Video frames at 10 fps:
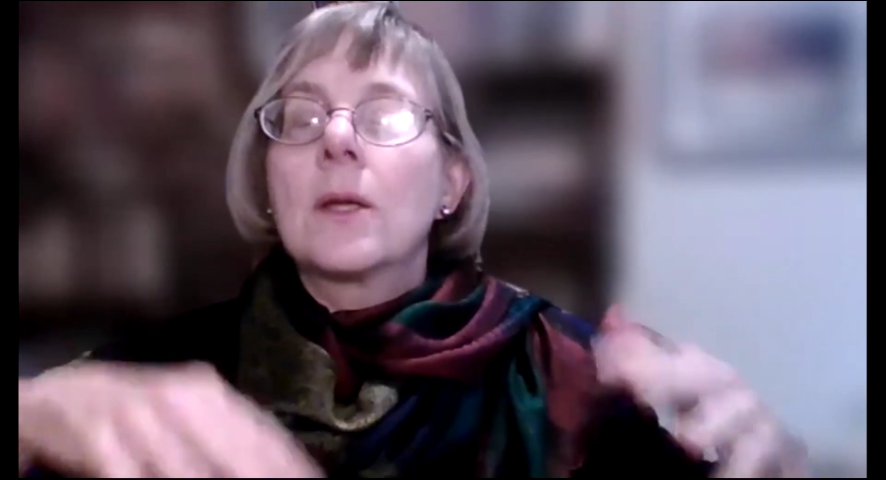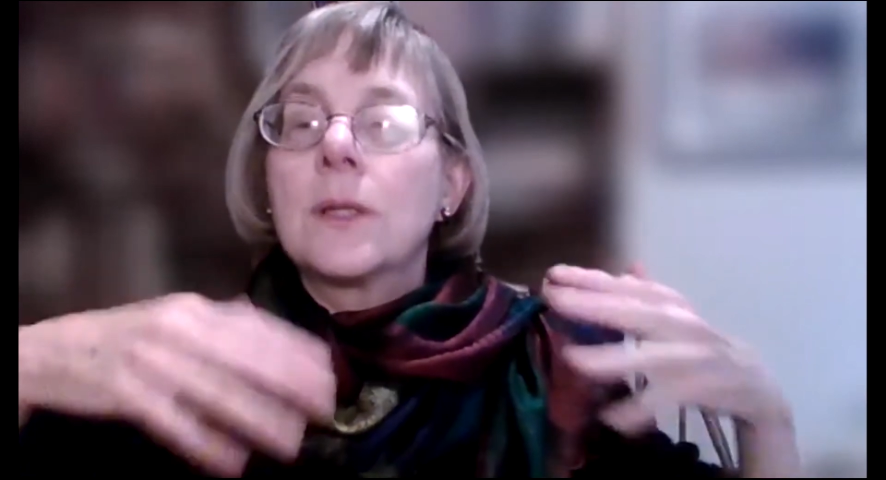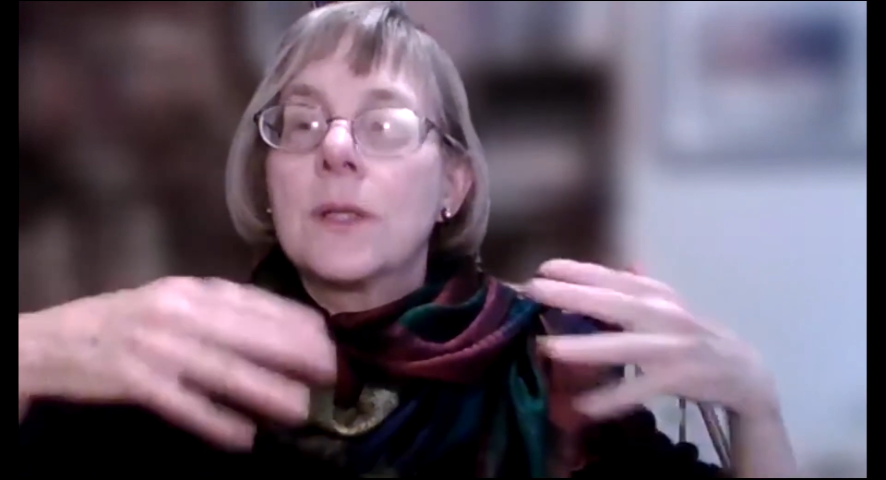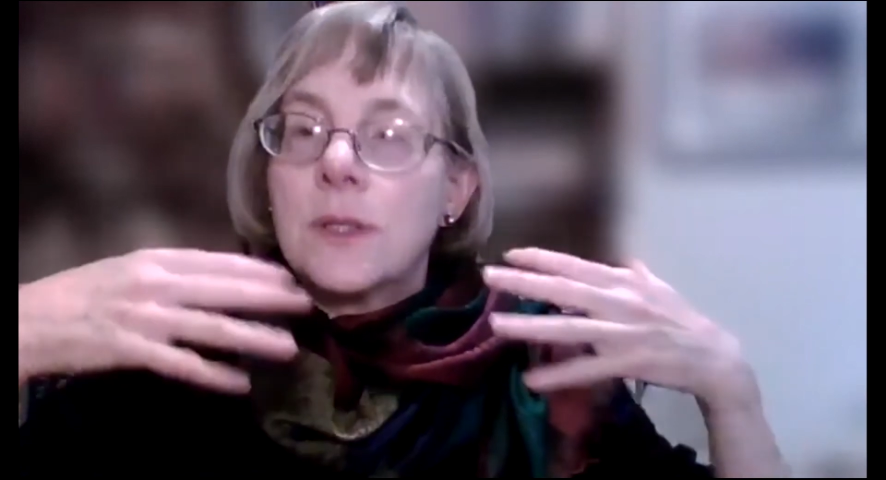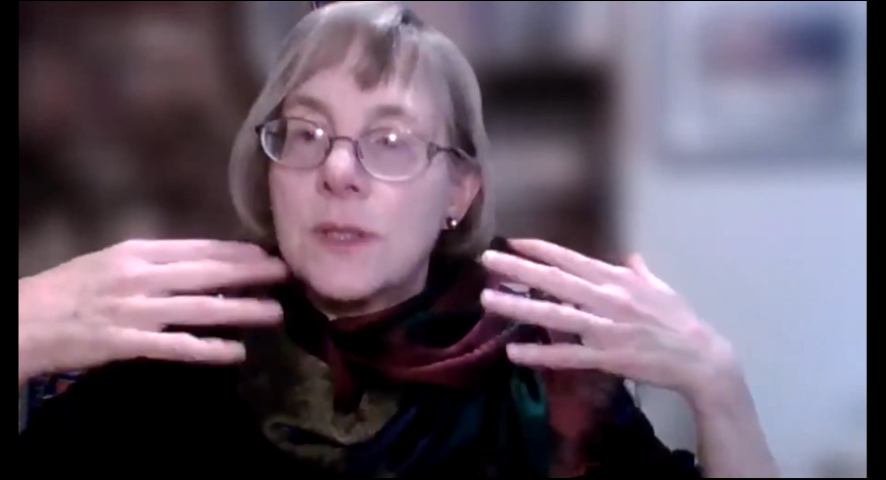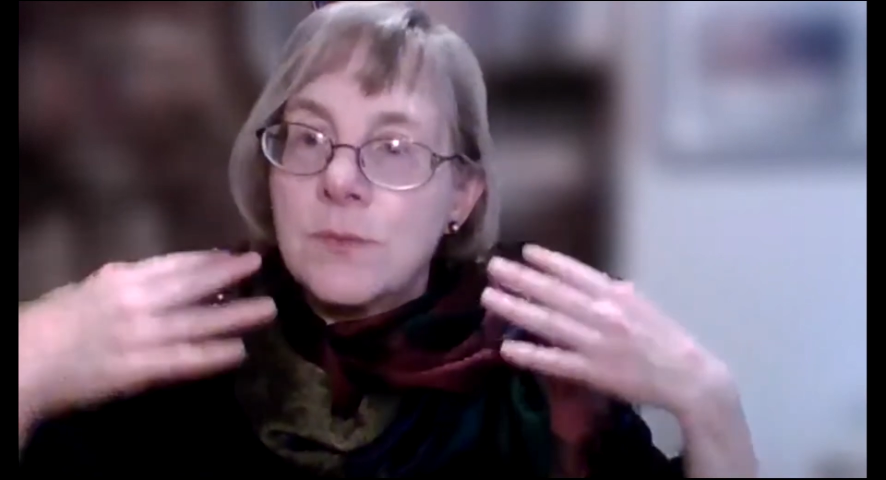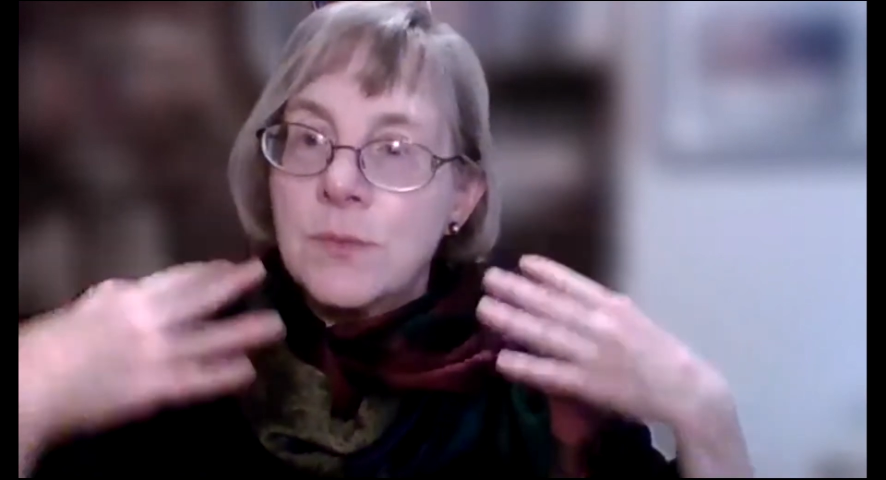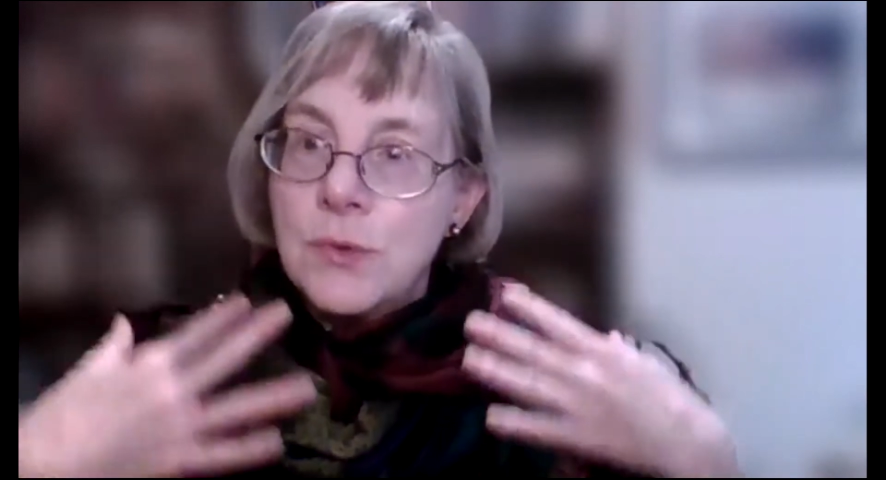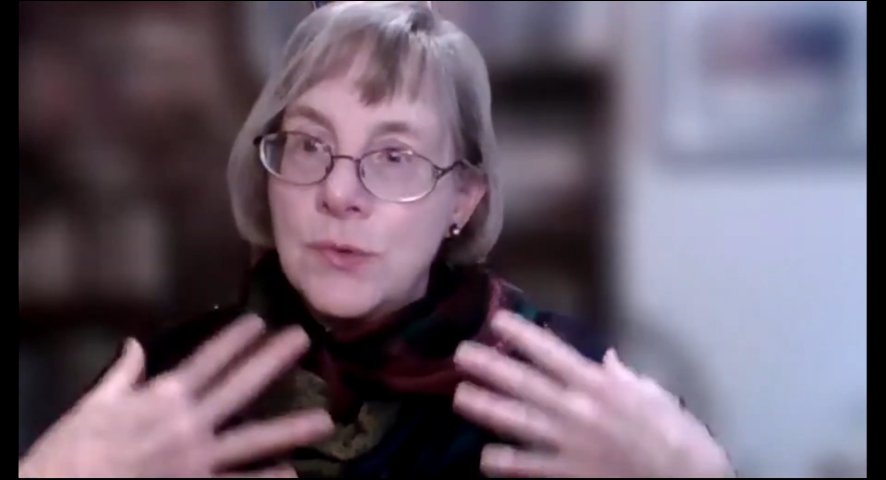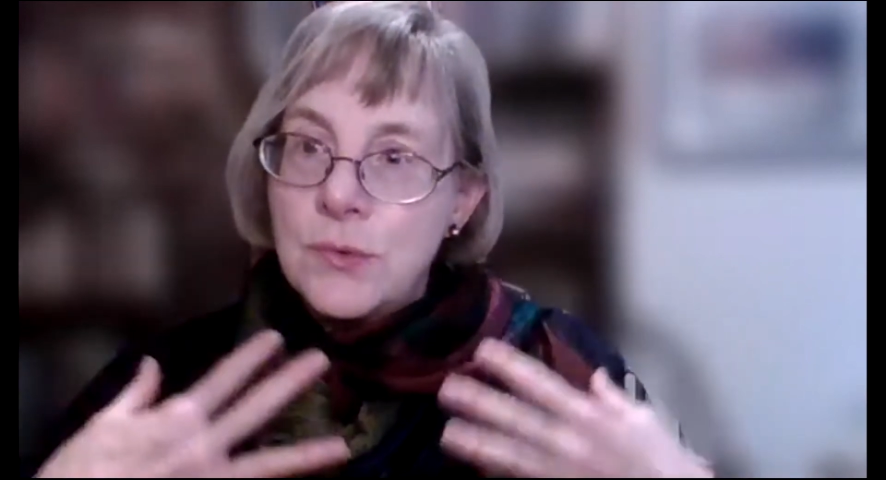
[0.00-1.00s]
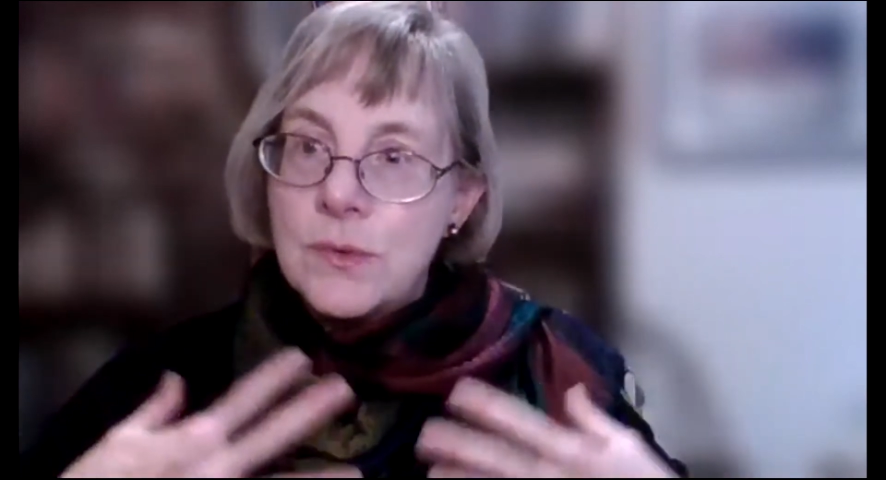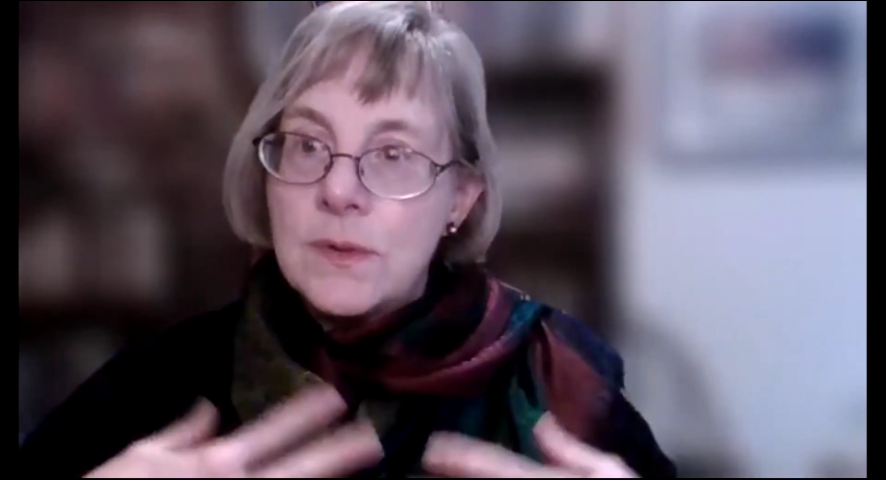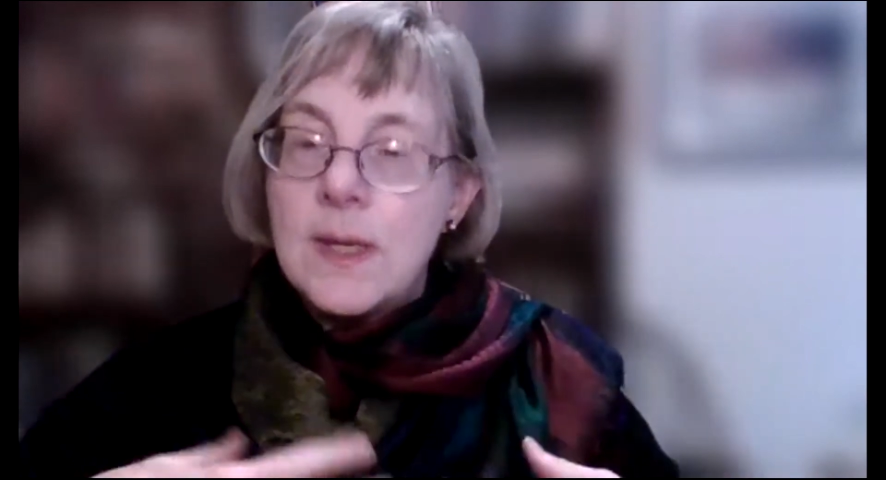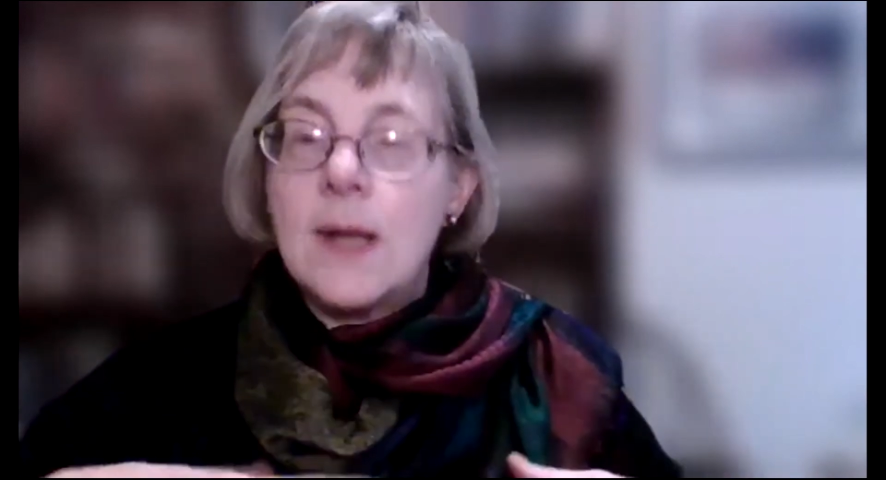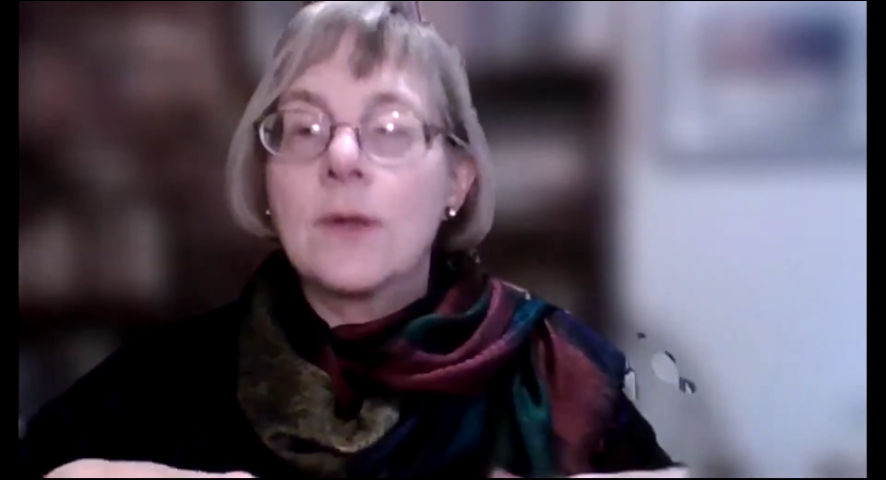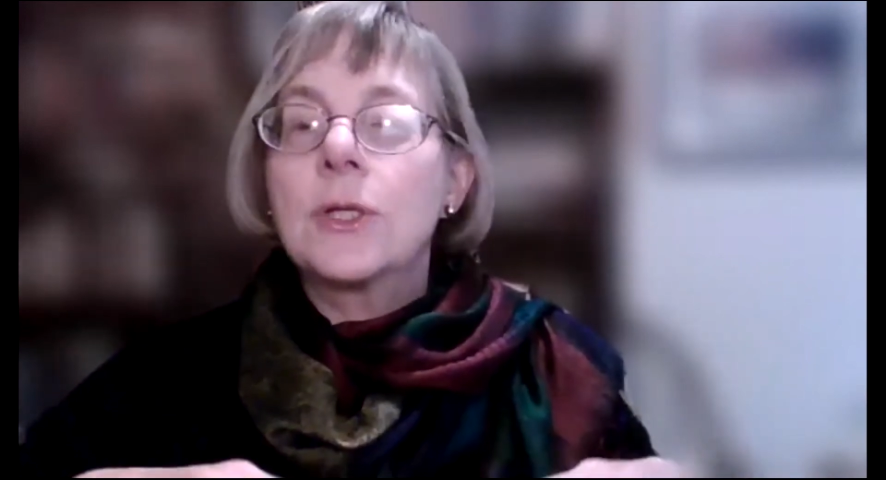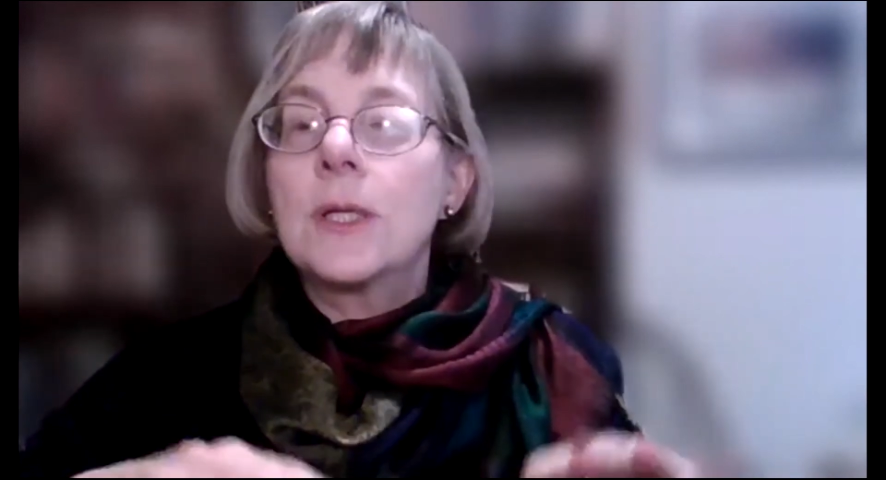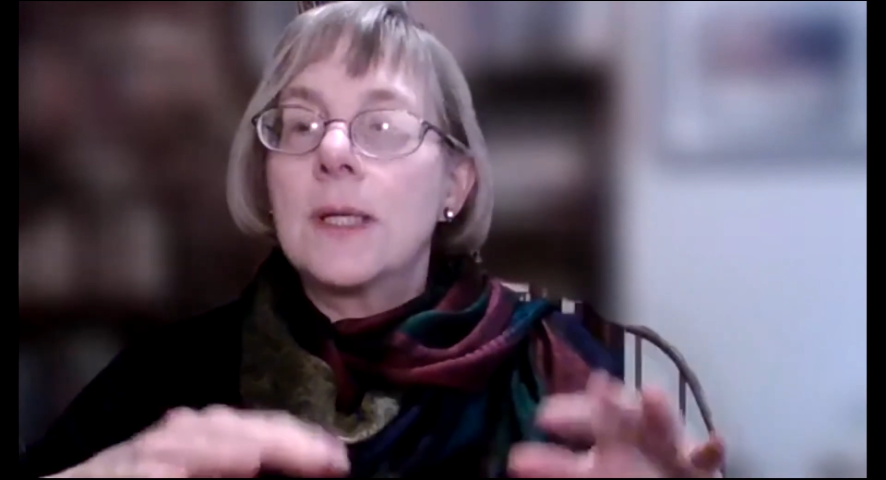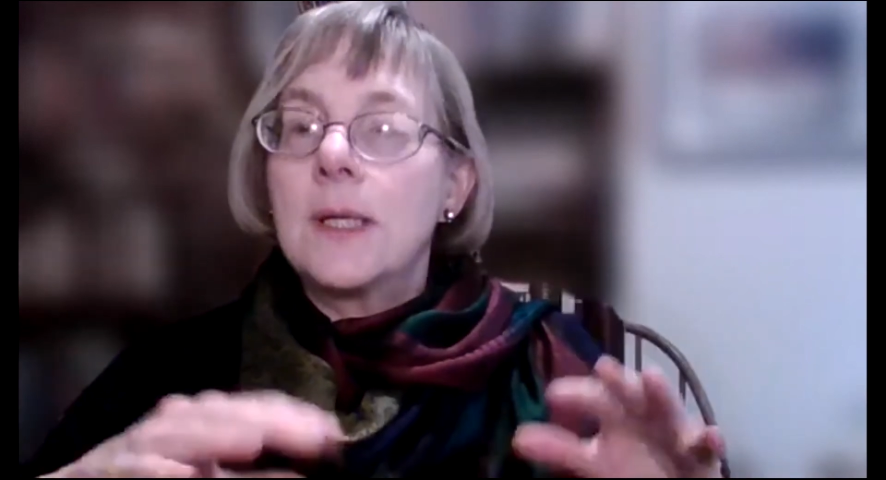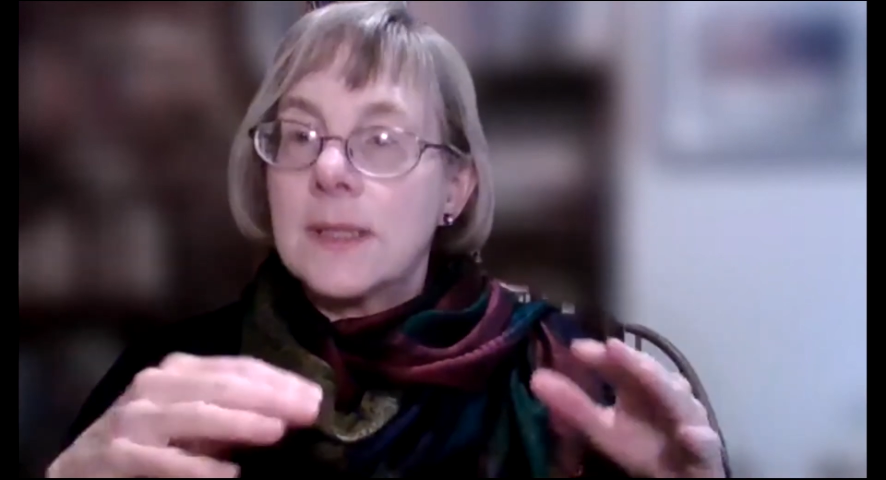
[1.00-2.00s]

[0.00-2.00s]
to smooth the energy.